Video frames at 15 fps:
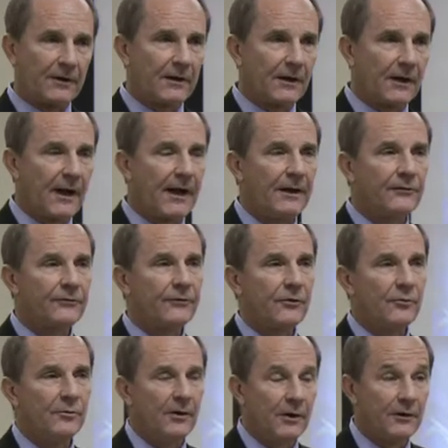the last
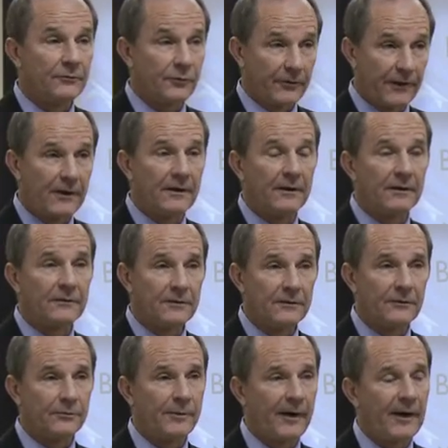few months, within this,
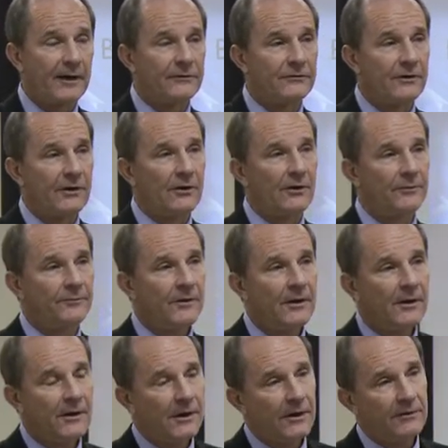this past year,
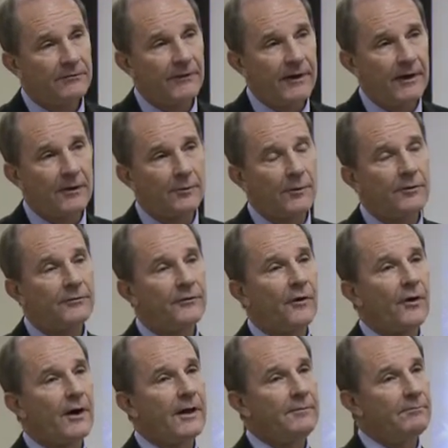available
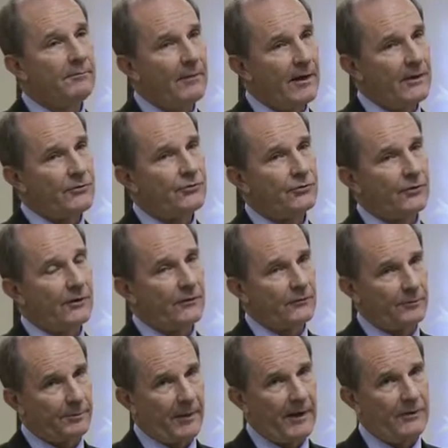for a major
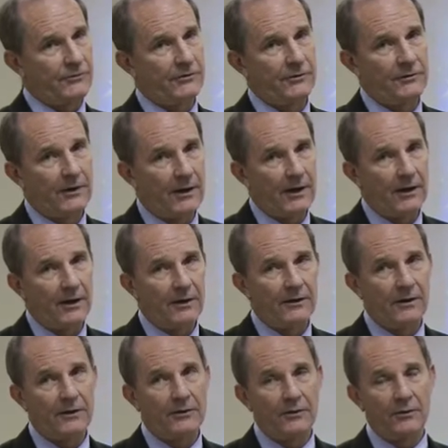expansion there. And
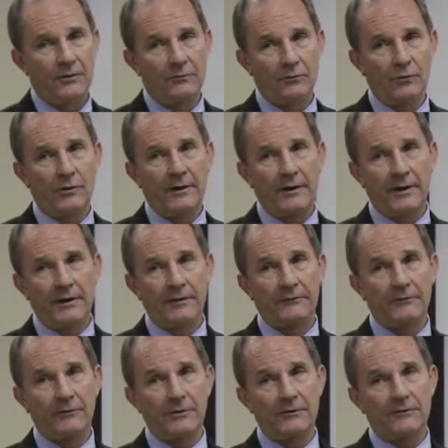they're doing one heck
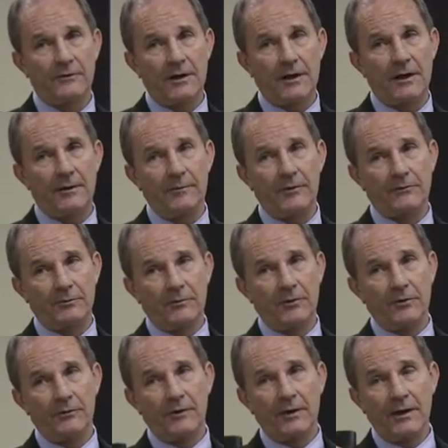of a good job. It's
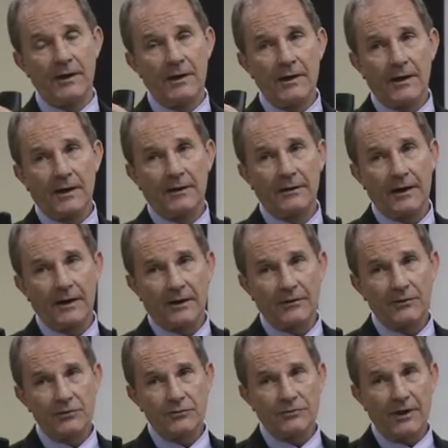moving. Now, are
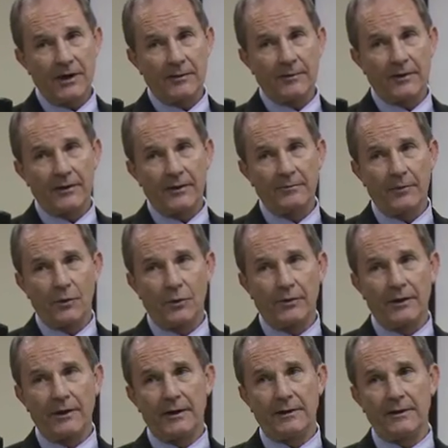you chairman of that board
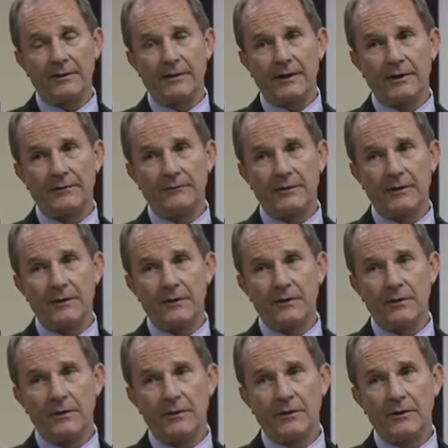now, David? No,
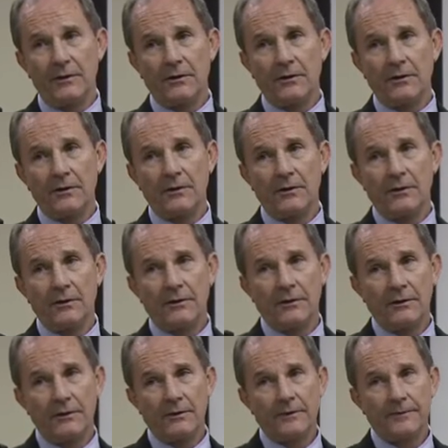sir. I'm just a liaison
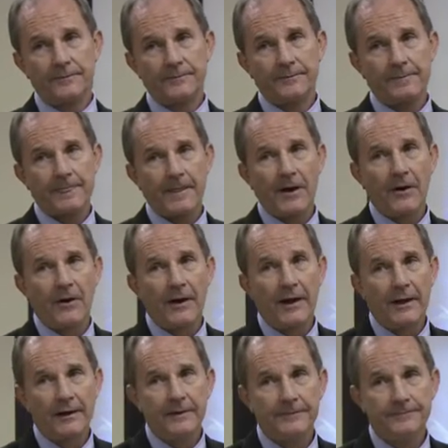to that board. All
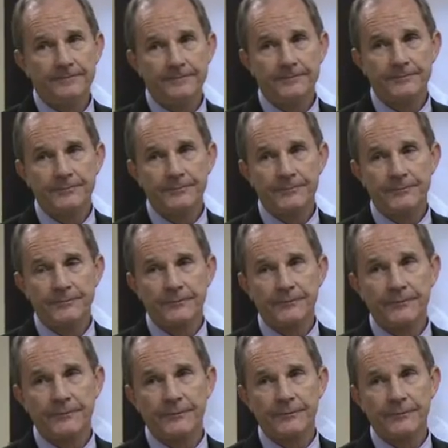right. we finishing that project
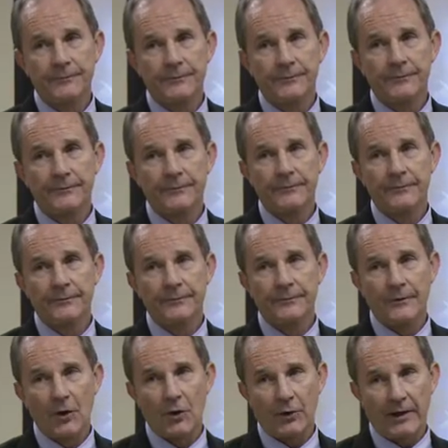probably next month,
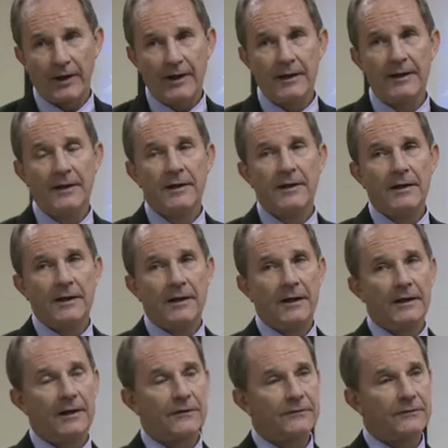sir. Okay.
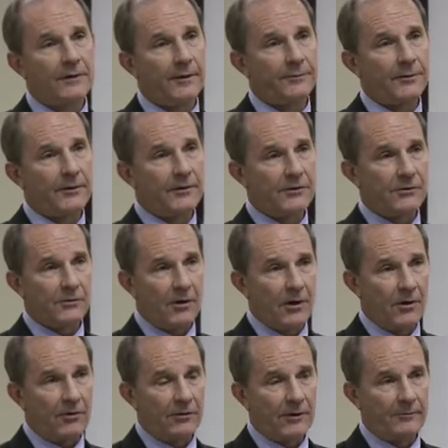And it's something that you
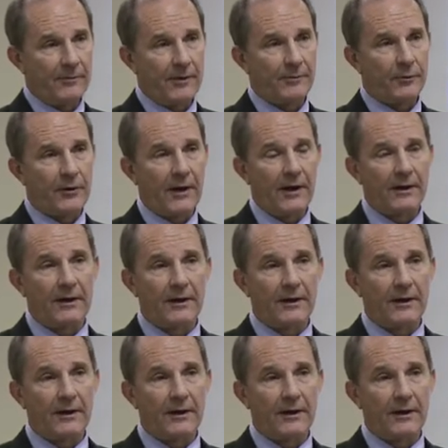all can be proud